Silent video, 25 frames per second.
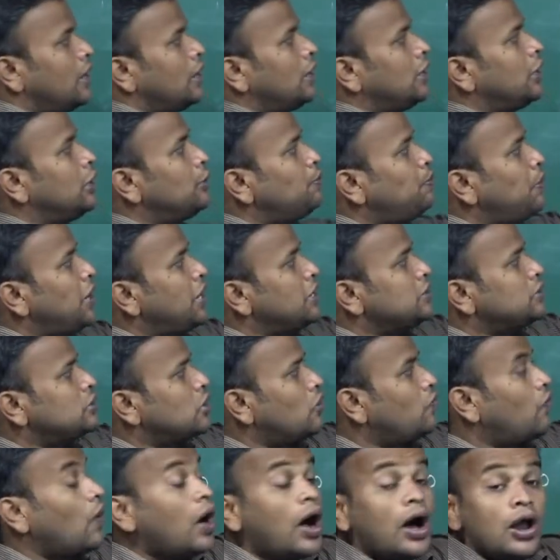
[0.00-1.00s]
In place
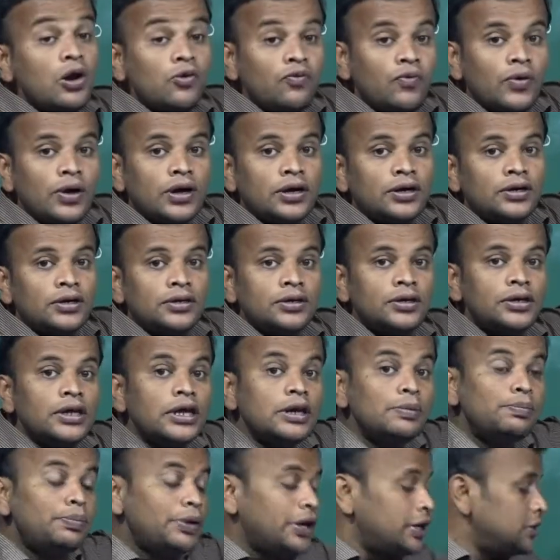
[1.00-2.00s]
of
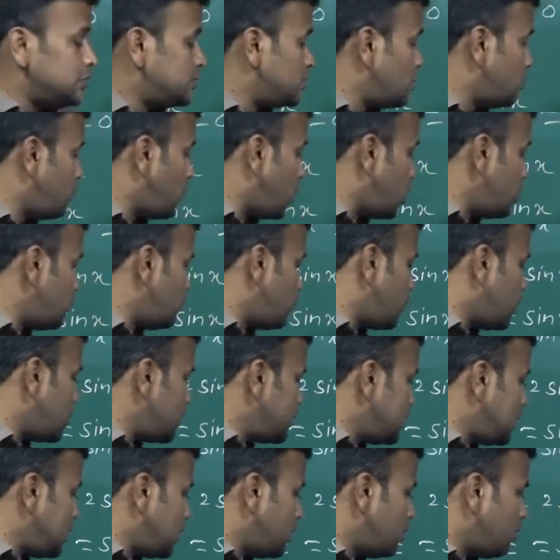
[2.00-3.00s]
alpha
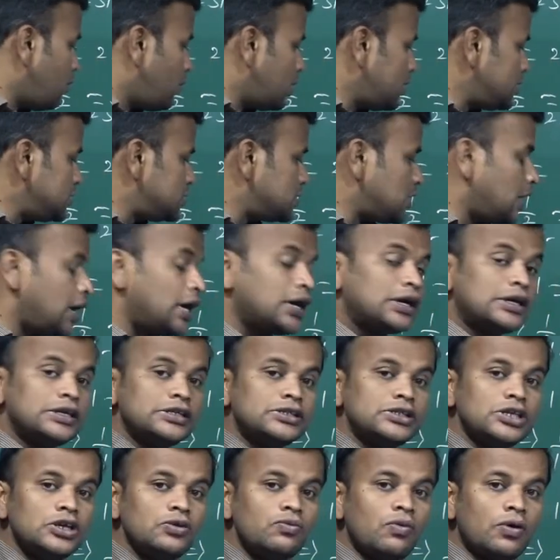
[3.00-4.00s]
here, what is the angle
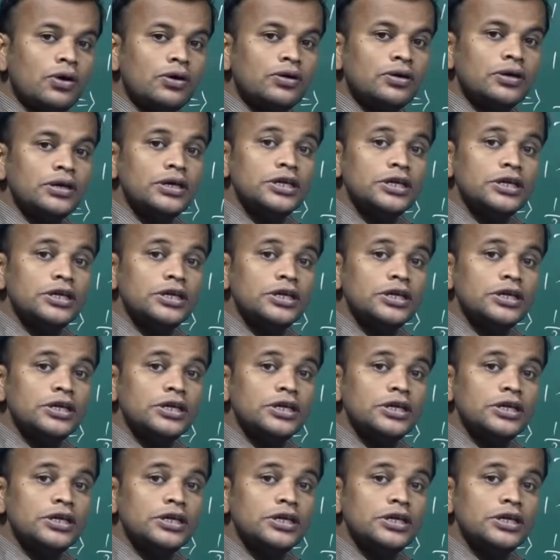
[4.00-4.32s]
is involved?